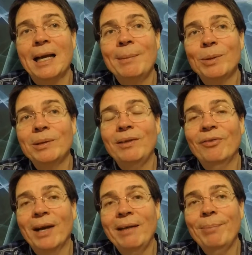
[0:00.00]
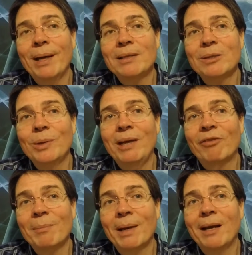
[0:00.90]
I'm only 5 pounds away
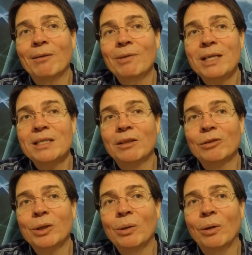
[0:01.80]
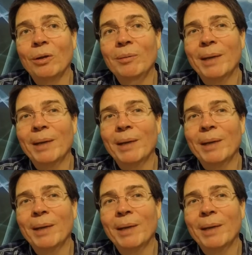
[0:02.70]
from my original goal.